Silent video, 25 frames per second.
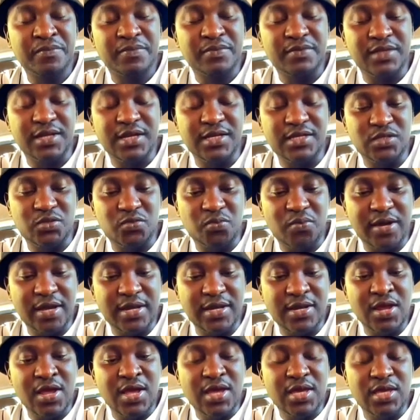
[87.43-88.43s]
that is
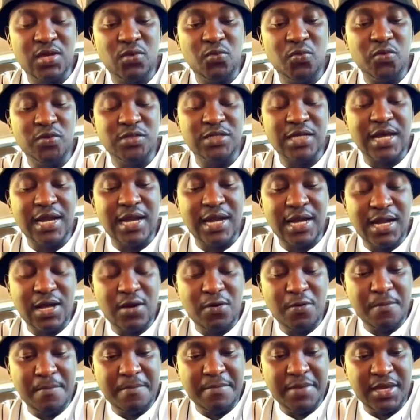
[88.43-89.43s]
when he would
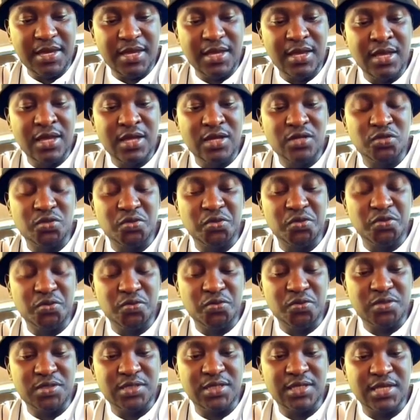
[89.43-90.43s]
allow me to
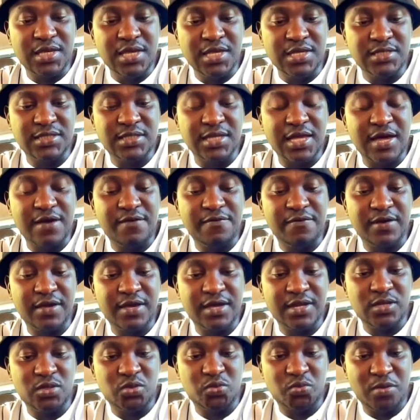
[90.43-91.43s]
use his
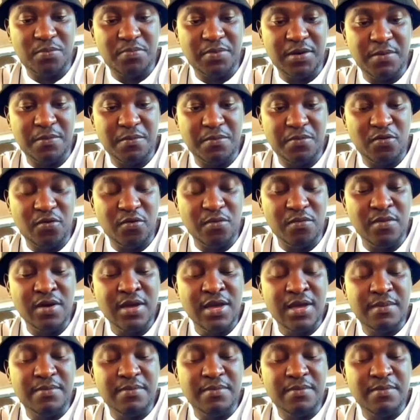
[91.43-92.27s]
African sweeping broom,